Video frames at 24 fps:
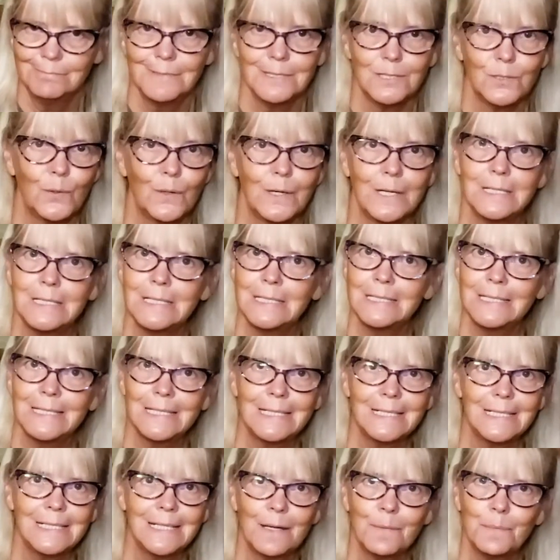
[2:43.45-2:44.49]
So I didn't
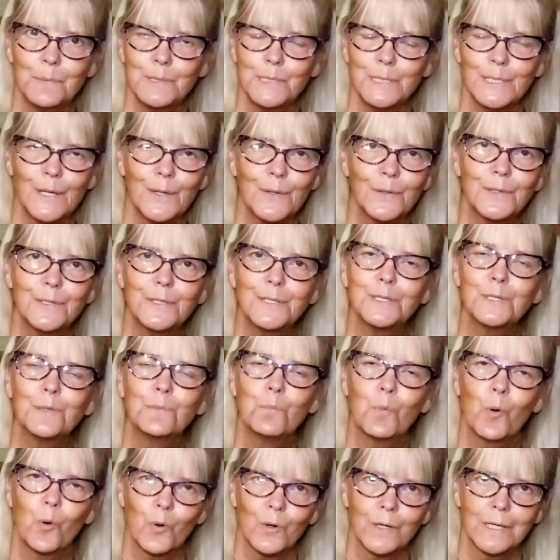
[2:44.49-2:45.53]
get it up until this
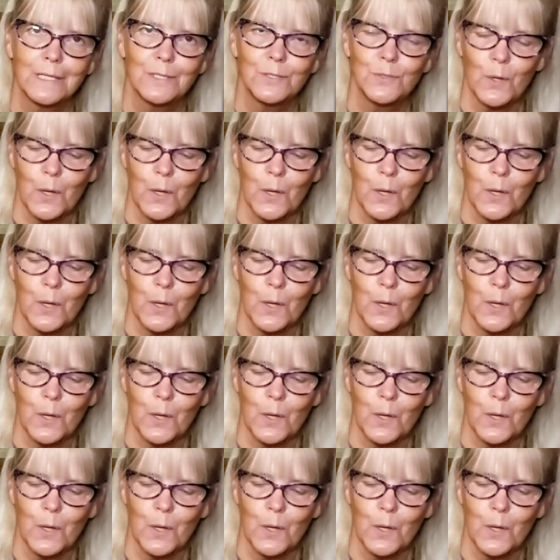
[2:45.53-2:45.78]
morning.